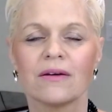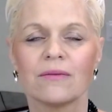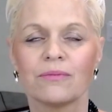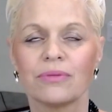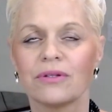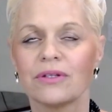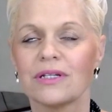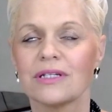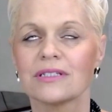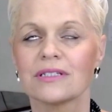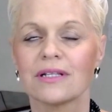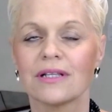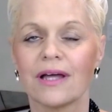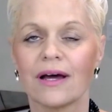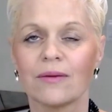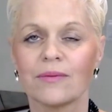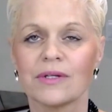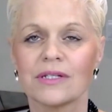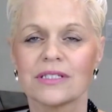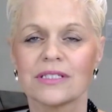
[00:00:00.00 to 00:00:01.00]
please
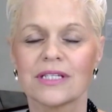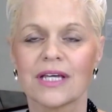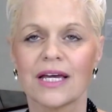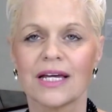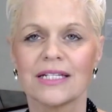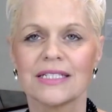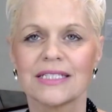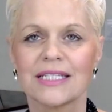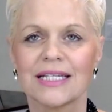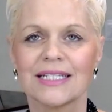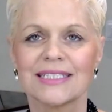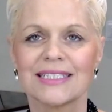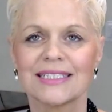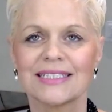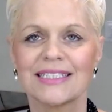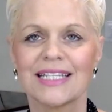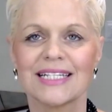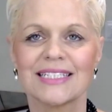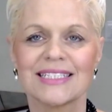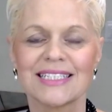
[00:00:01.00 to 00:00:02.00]
allow me to say it,
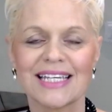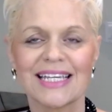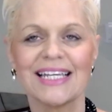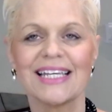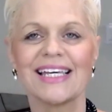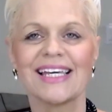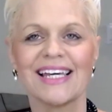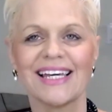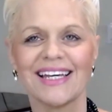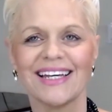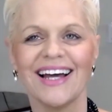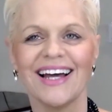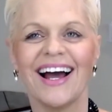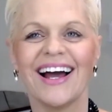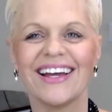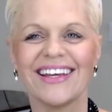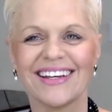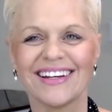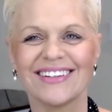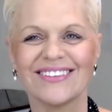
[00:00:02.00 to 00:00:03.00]
Tuskegee
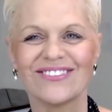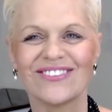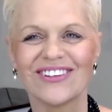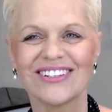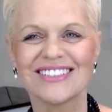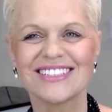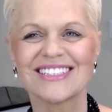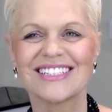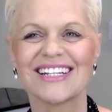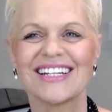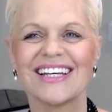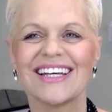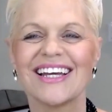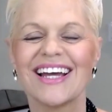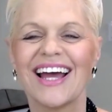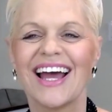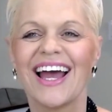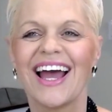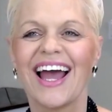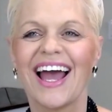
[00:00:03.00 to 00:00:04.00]
University,
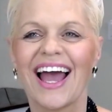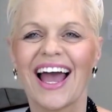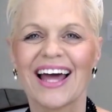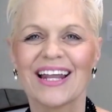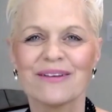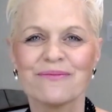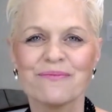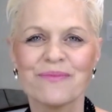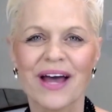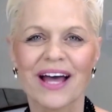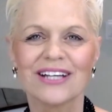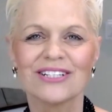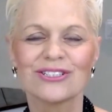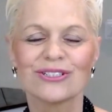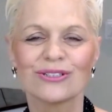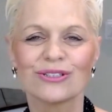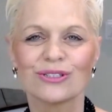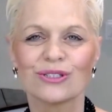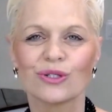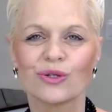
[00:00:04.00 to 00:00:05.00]
and a
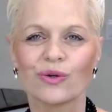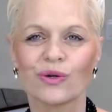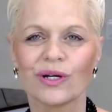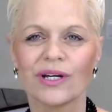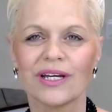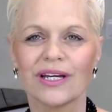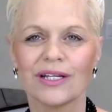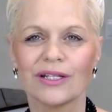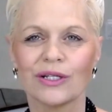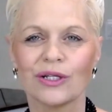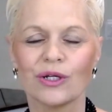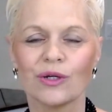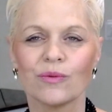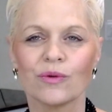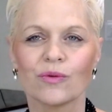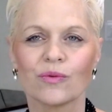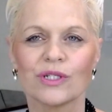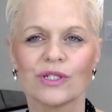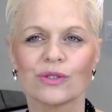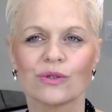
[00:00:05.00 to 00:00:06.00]
master's degree in
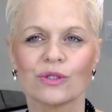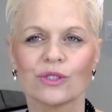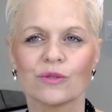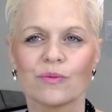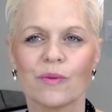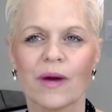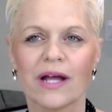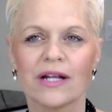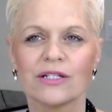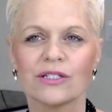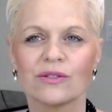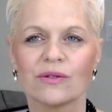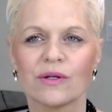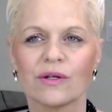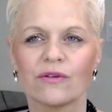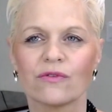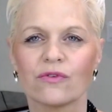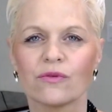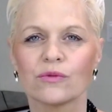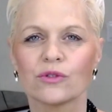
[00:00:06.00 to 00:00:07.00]
human resource
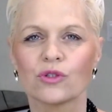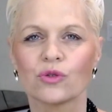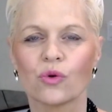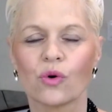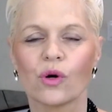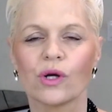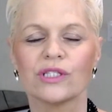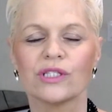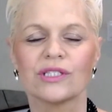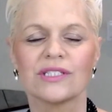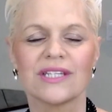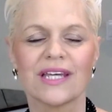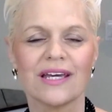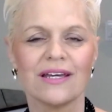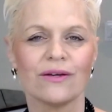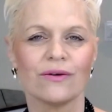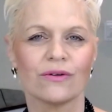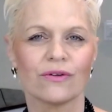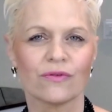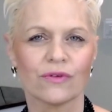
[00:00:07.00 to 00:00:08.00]
management from Troy
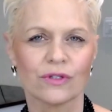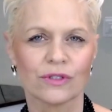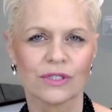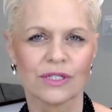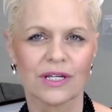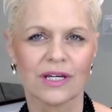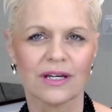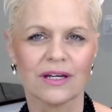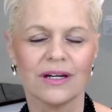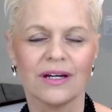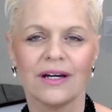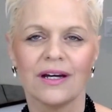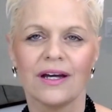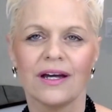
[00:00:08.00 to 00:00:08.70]
State University.